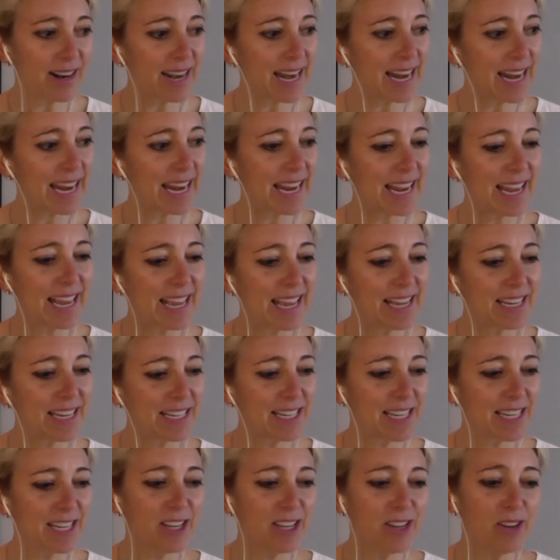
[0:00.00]
and
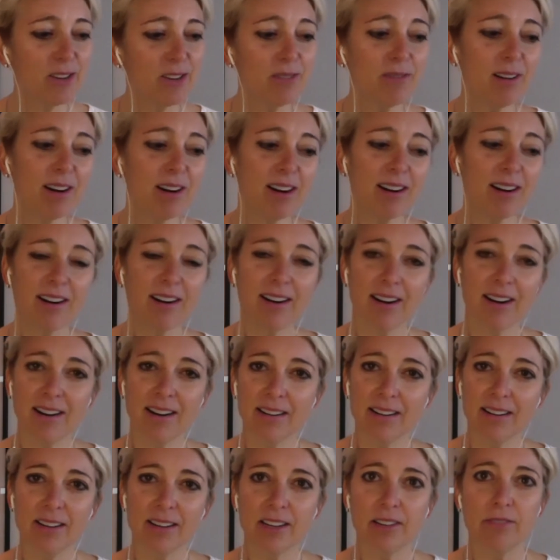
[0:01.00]
you've
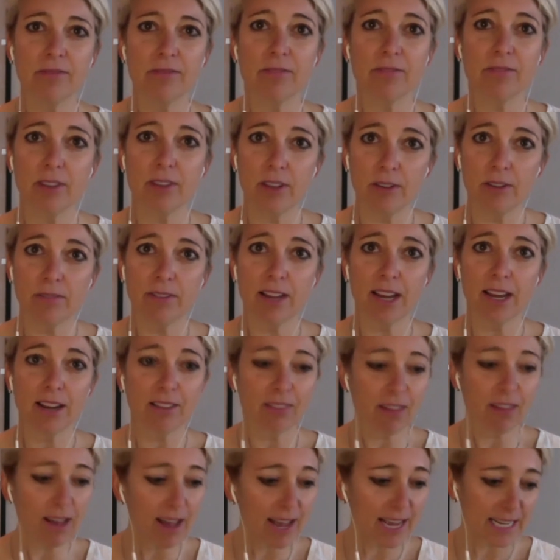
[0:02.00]
got a
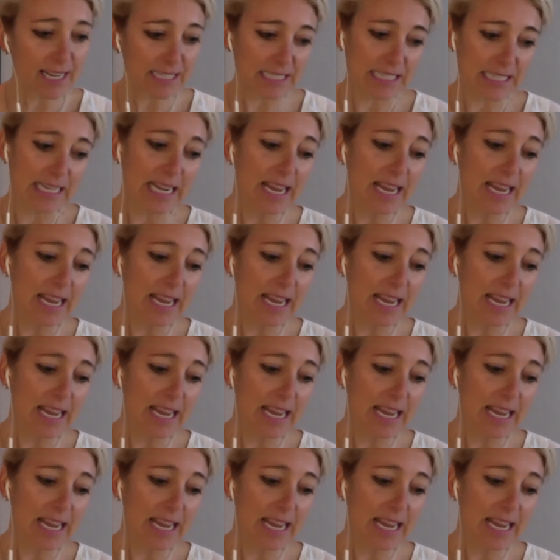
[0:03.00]
lot.